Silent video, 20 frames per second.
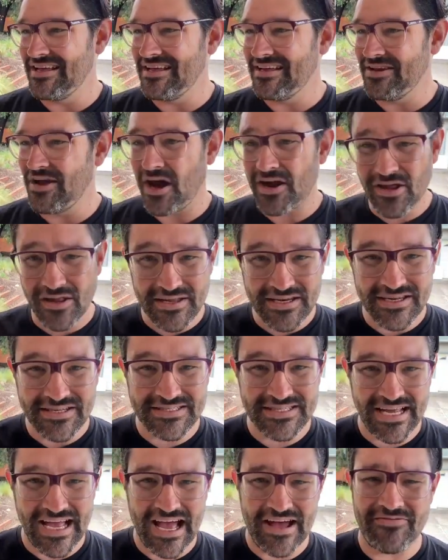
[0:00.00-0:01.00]
not only does
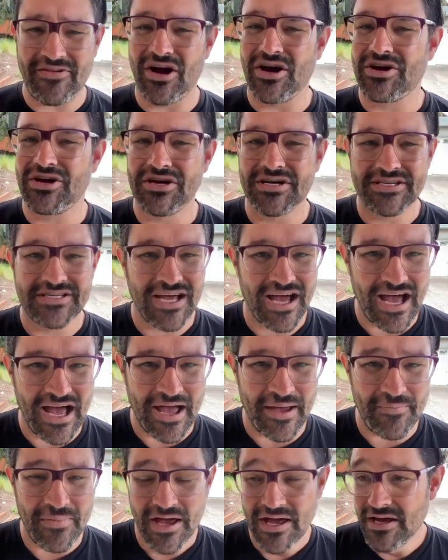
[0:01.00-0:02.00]
he have a good
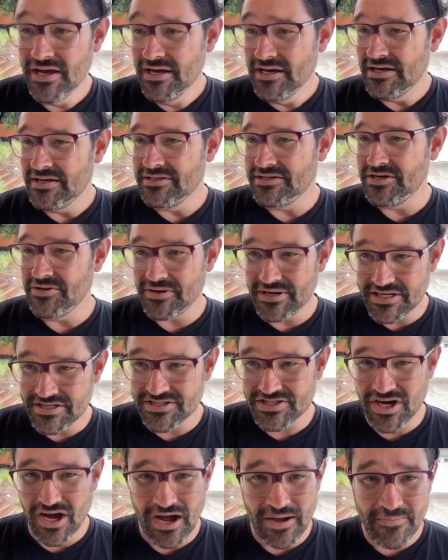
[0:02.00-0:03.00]
time doing his
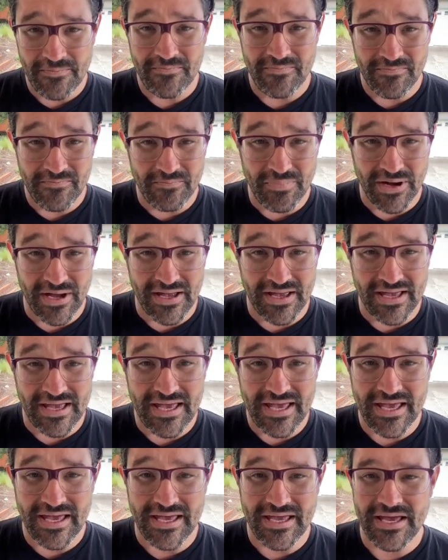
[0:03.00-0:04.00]
job, but
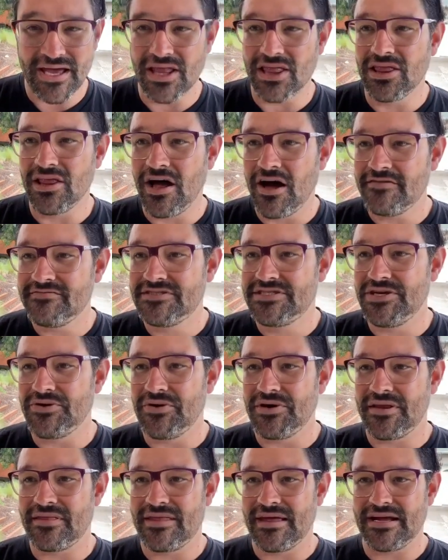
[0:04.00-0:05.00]
he loves
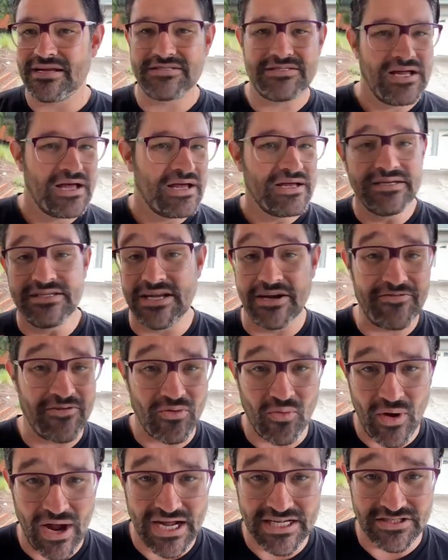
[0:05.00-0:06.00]
doing things
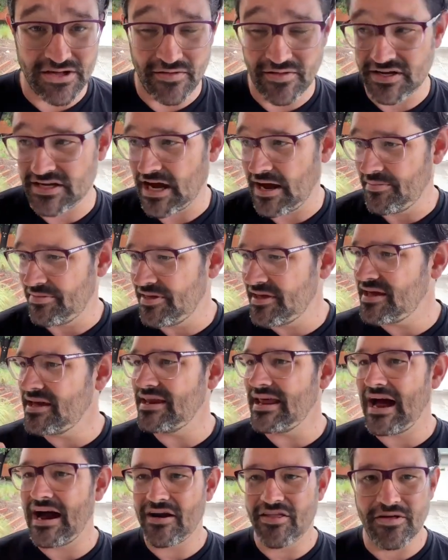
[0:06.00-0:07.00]
different ways all the time, thinking
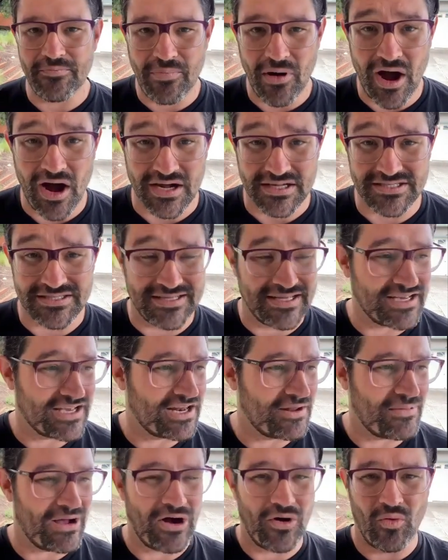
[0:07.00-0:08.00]
out of the box, thinking
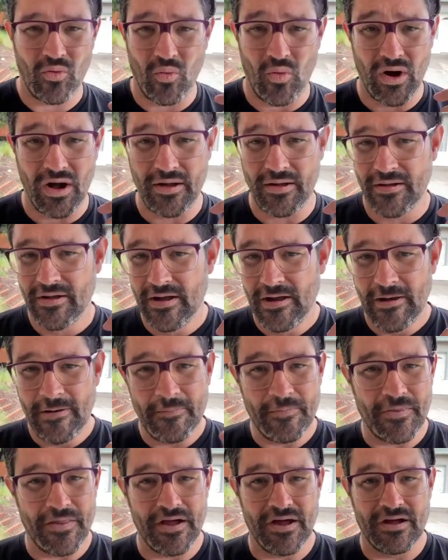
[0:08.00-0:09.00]
about what
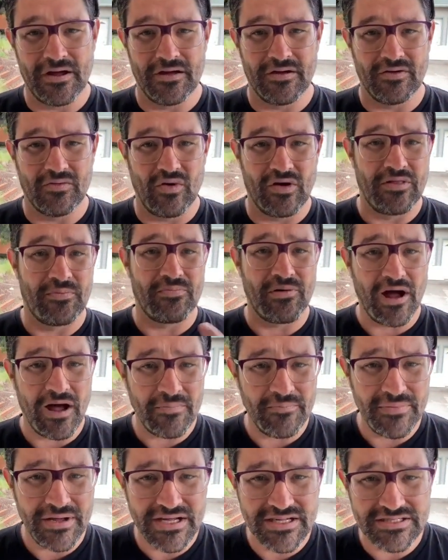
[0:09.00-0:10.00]
the
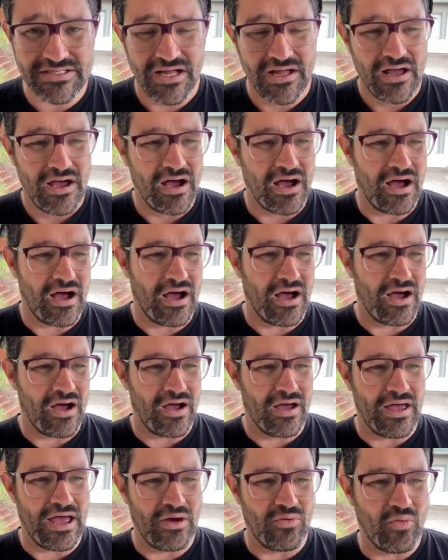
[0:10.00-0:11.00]
problem is,
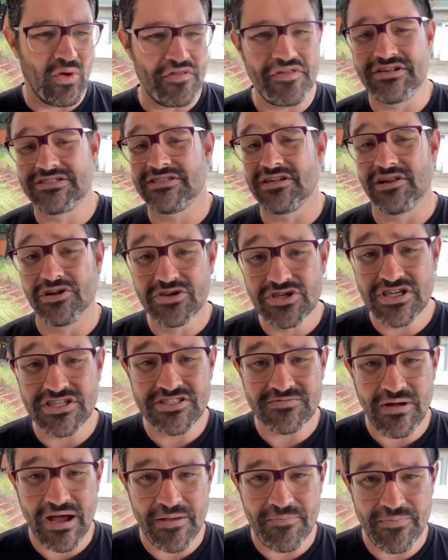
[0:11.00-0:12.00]
and what the
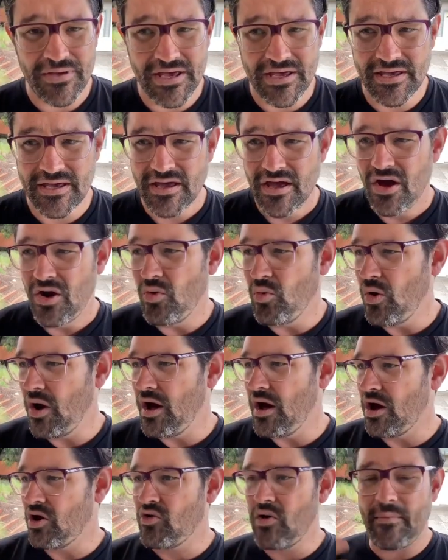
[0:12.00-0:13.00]
solutions might be,
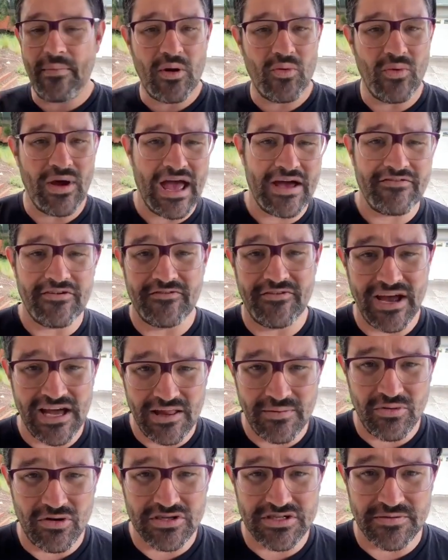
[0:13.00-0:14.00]
what equipment we have
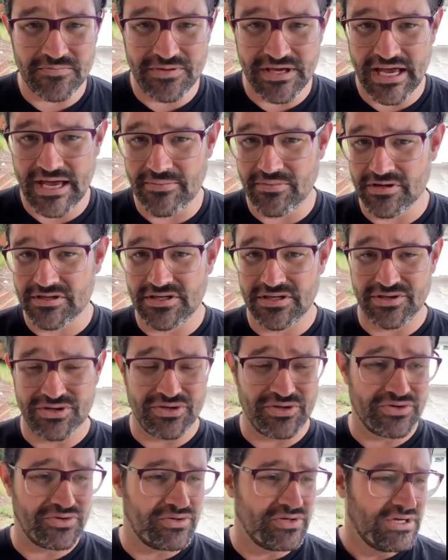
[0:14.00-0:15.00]
available to be able
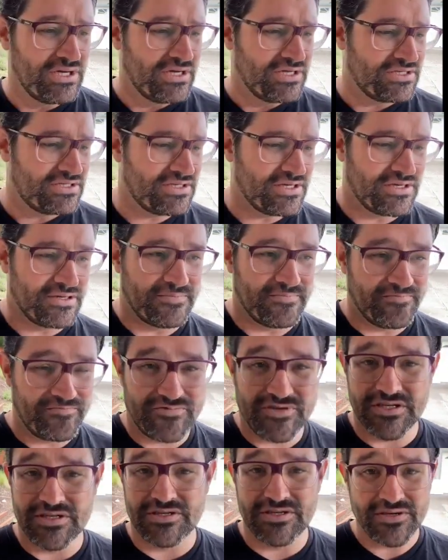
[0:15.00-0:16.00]
to
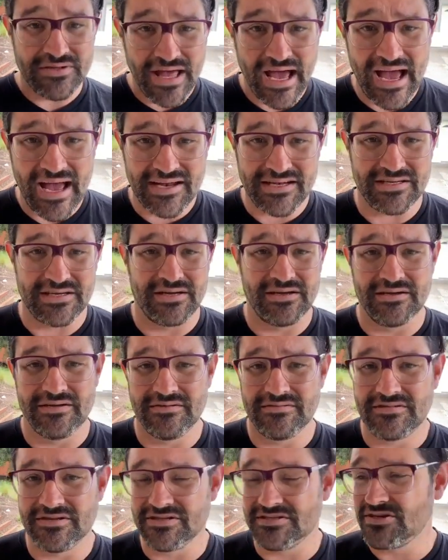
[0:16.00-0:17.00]
do that, to
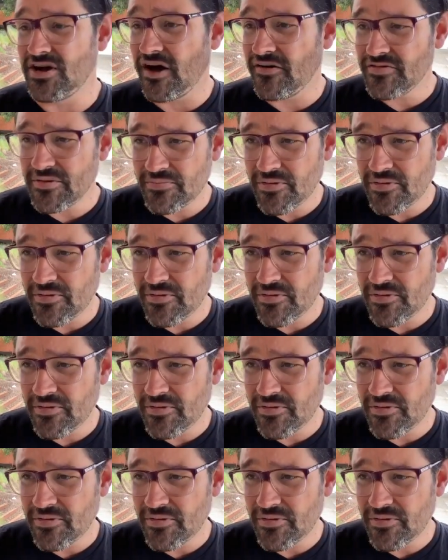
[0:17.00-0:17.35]
solve the